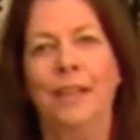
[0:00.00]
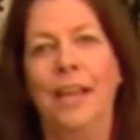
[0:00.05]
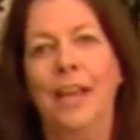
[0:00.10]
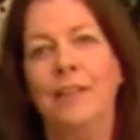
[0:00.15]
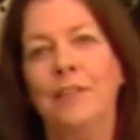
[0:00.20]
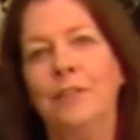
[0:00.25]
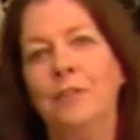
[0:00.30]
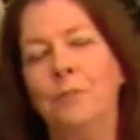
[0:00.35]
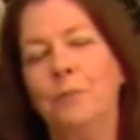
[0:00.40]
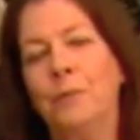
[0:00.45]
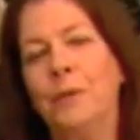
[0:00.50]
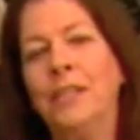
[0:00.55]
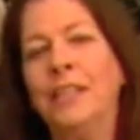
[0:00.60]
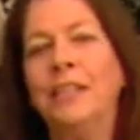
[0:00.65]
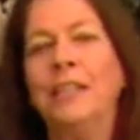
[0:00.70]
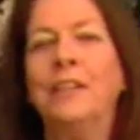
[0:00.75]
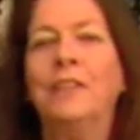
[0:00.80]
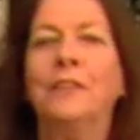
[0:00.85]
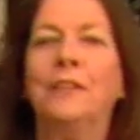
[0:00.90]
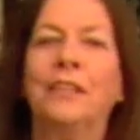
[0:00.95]
and to bring
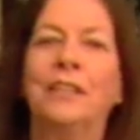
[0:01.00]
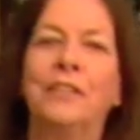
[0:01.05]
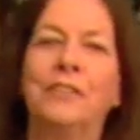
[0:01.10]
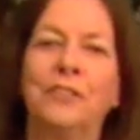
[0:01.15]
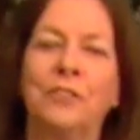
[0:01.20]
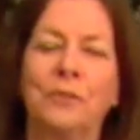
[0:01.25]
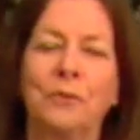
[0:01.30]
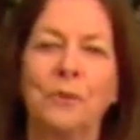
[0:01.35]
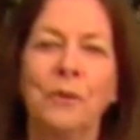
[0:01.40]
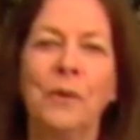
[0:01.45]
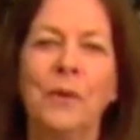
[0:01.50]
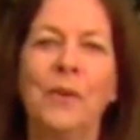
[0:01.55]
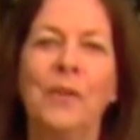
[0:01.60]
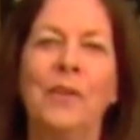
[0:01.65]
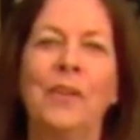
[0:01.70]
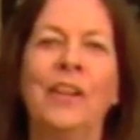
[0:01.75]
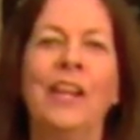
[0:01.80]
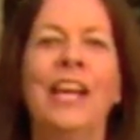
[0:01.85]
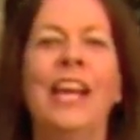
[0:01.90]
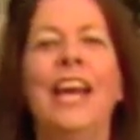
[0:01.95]
it under
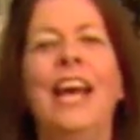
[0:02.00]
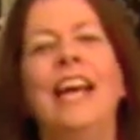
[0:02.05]
control,